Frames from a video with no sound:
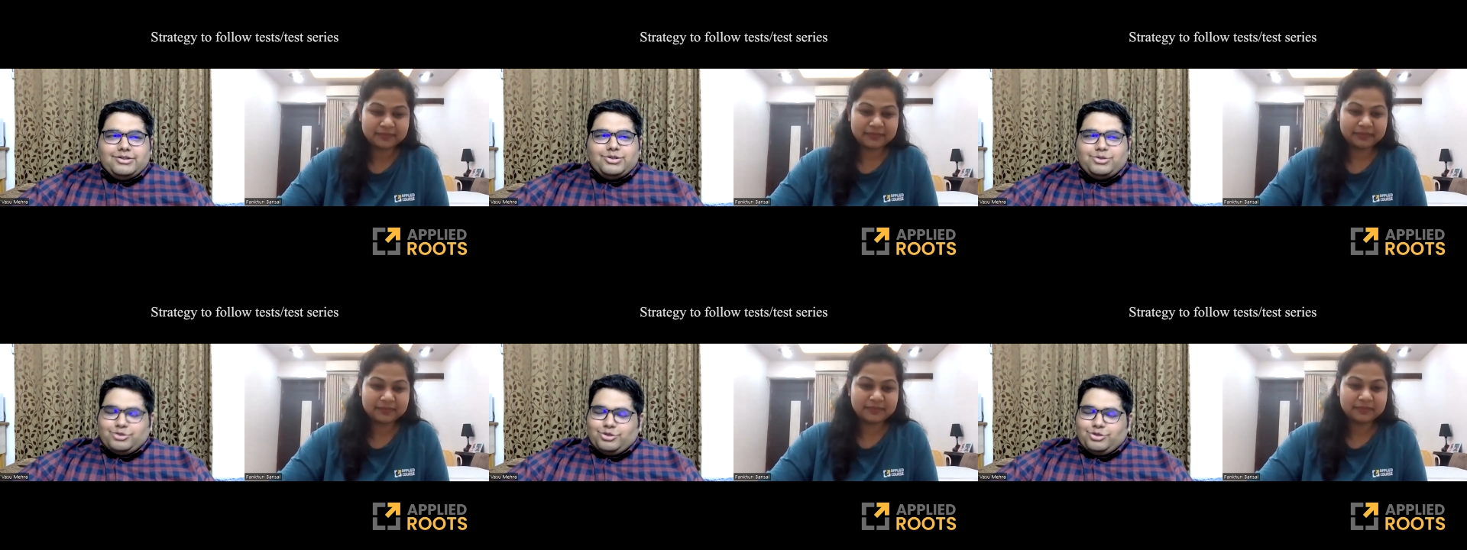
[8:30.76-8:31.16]

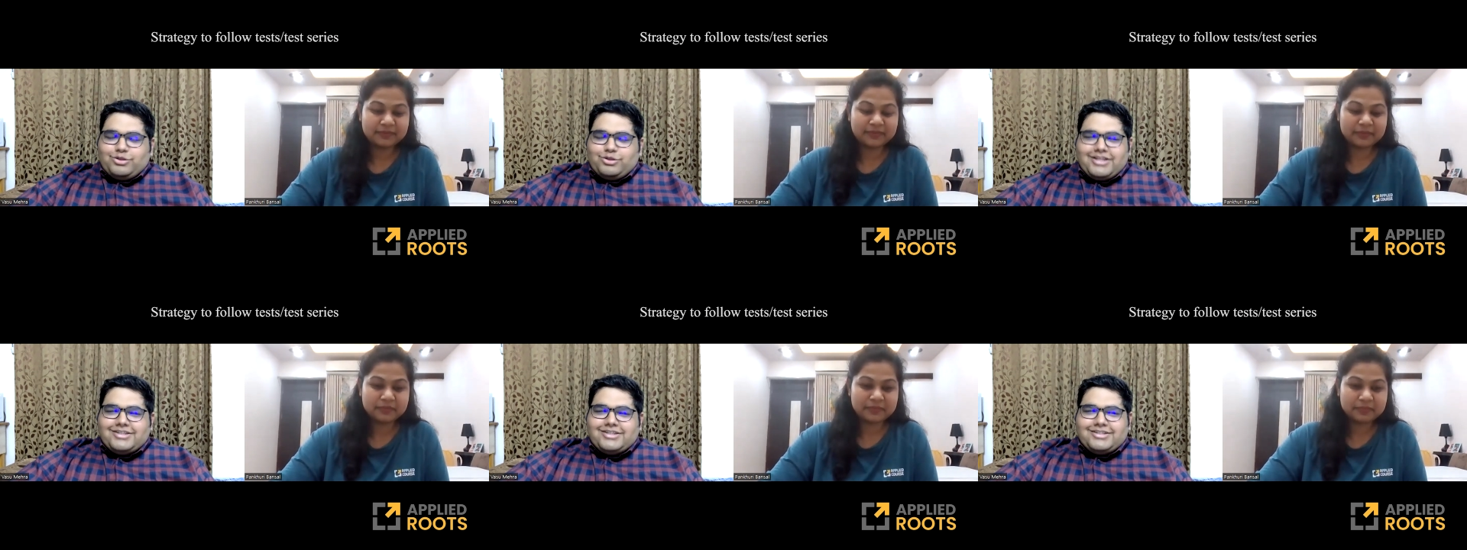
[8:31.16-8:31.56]
Speaker 1: So
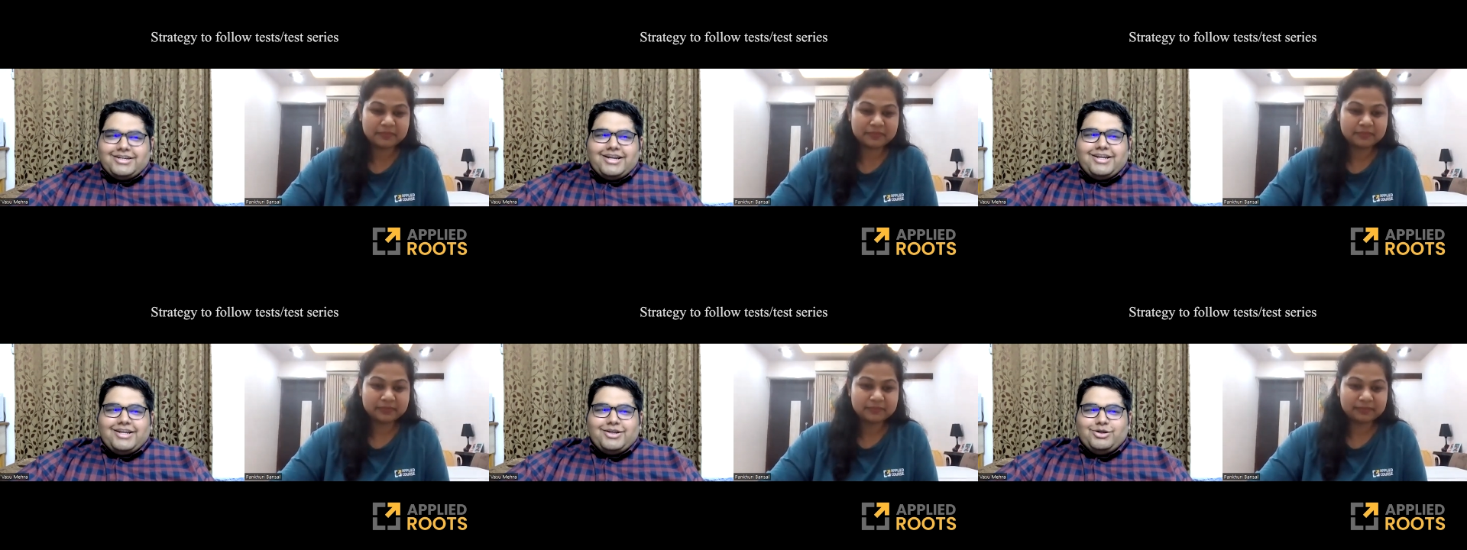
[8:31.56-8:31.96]
things
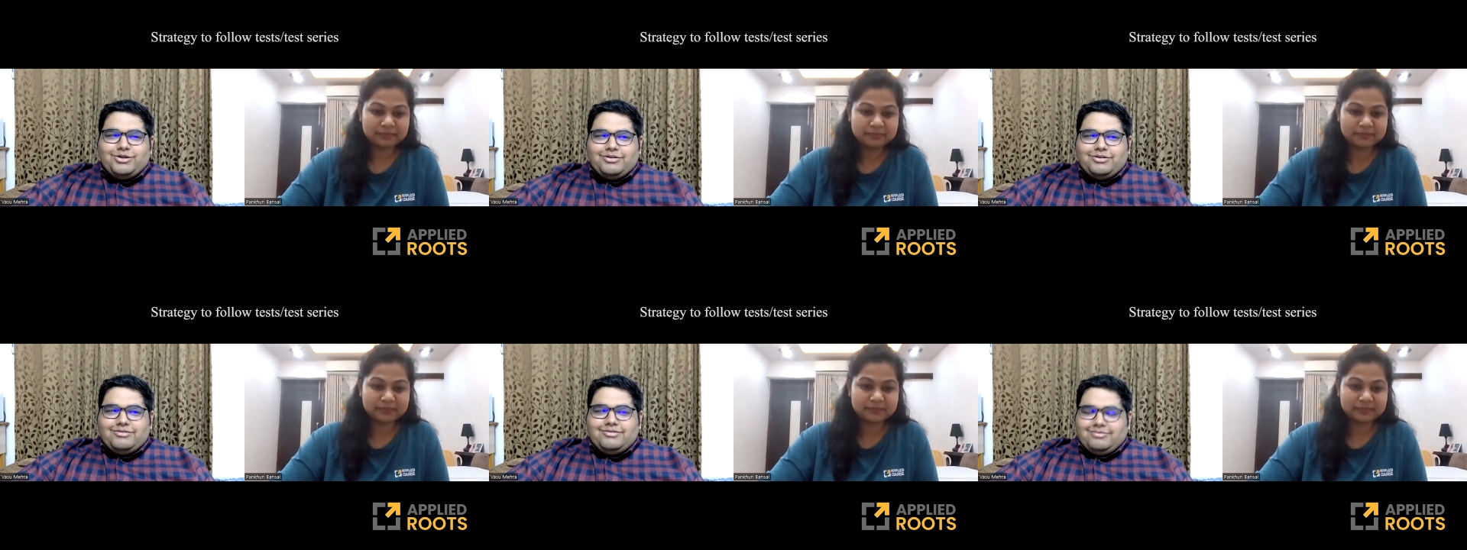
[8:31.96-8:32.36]
really
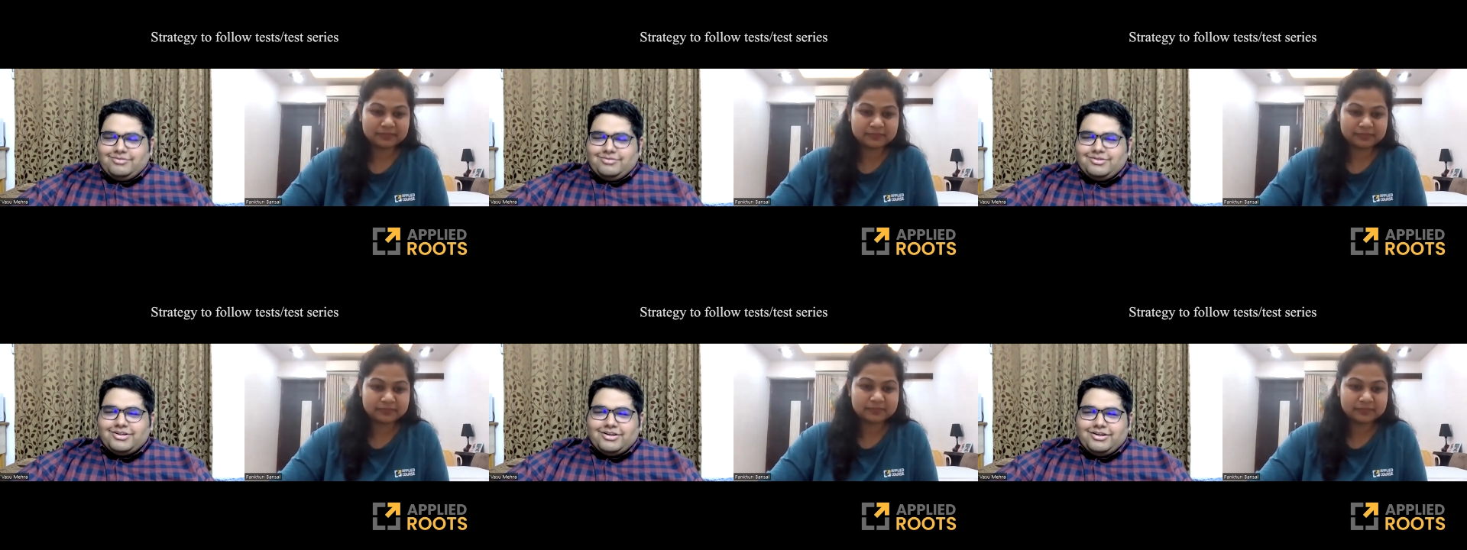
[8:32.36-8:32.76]

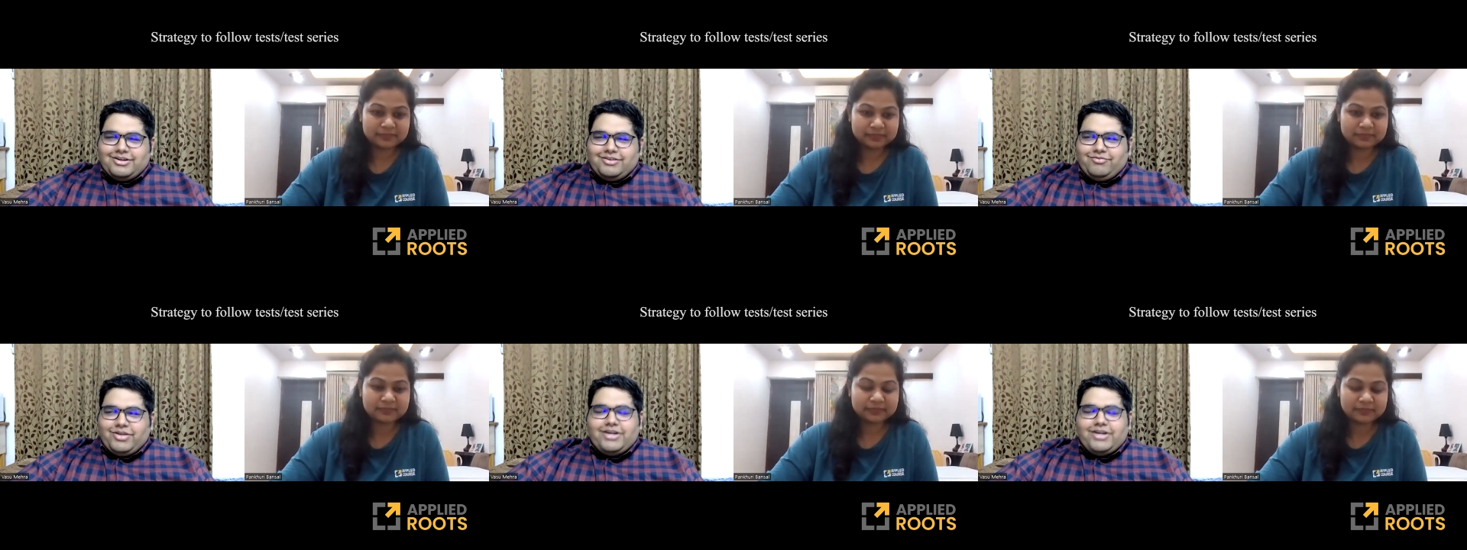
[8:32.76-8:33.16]
good
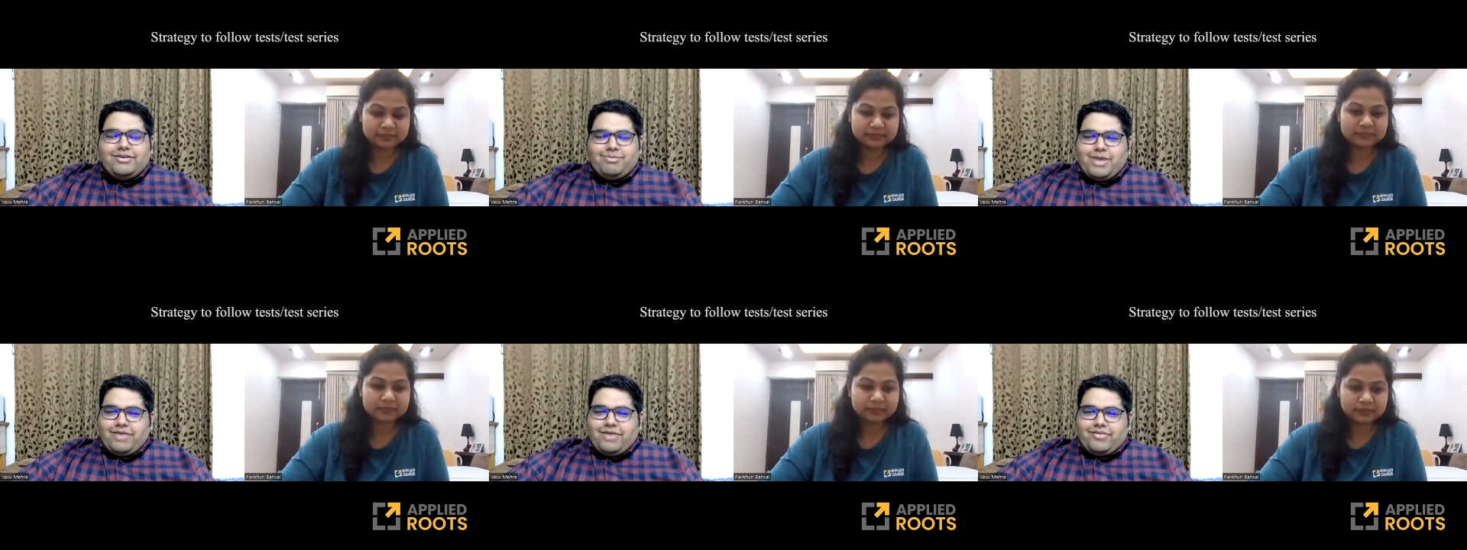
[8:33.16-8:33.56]
went
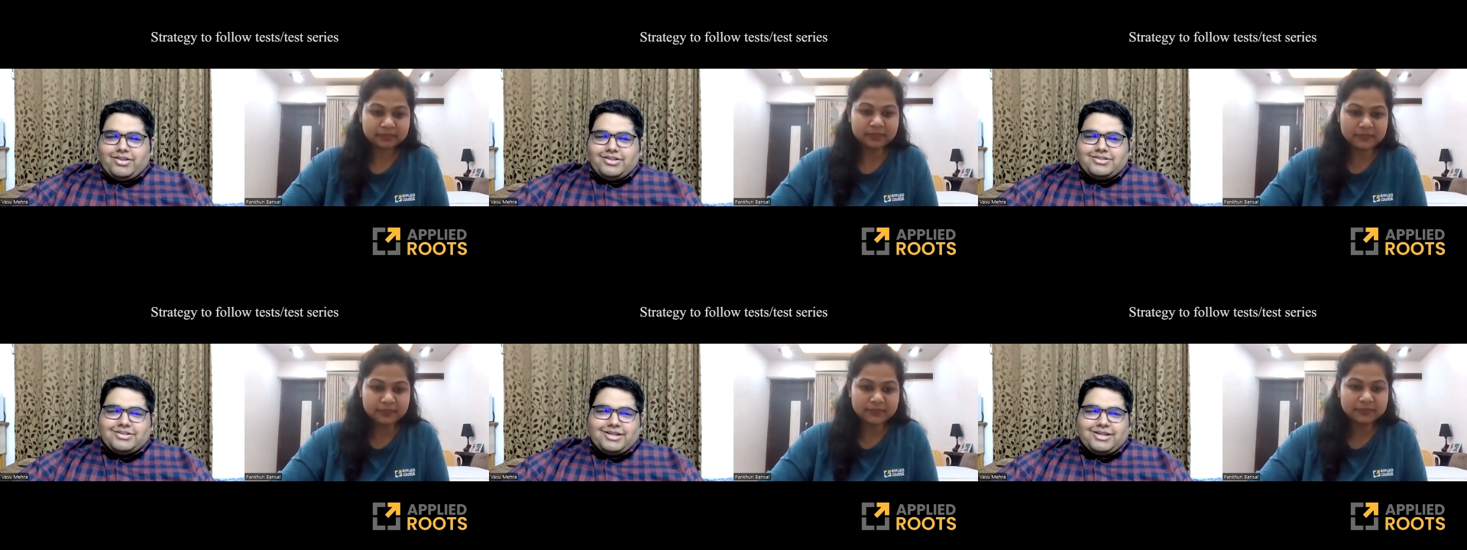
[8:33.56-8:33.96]
my way
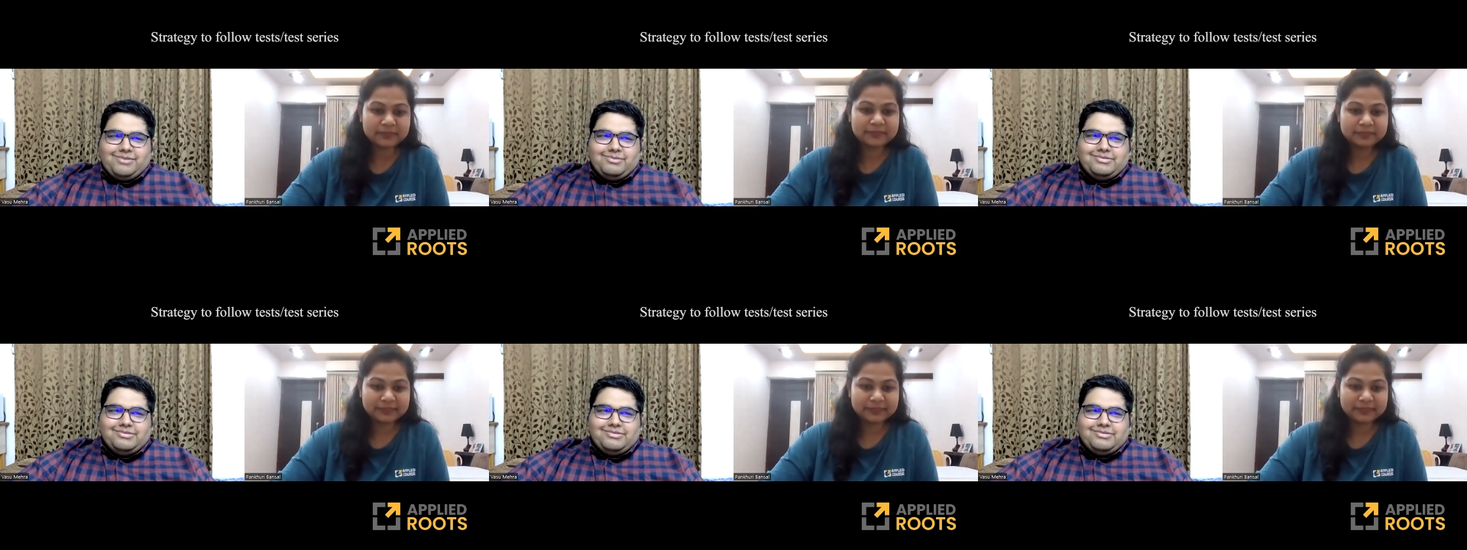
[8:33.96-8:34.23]
this time.